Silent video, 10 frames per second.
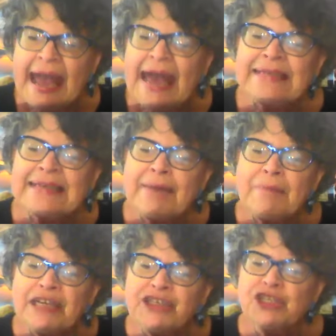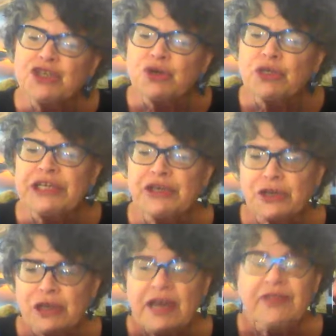As I mentioned
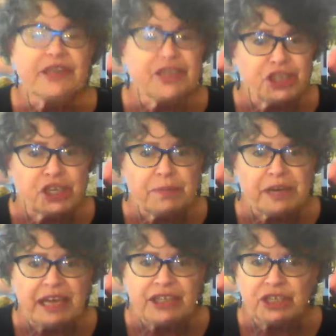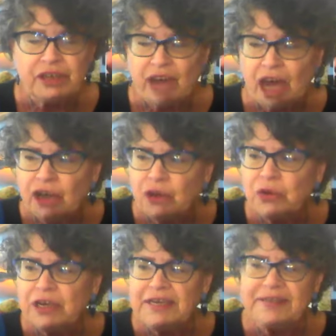earlier, the sheep nation of
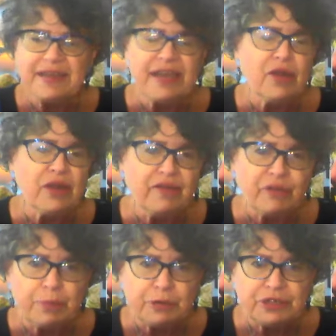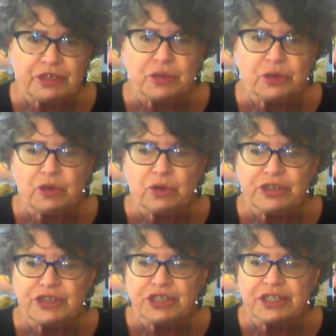Hungary is caring for persecuted
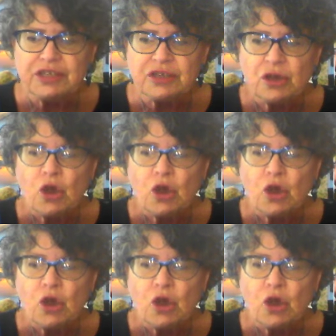Christians.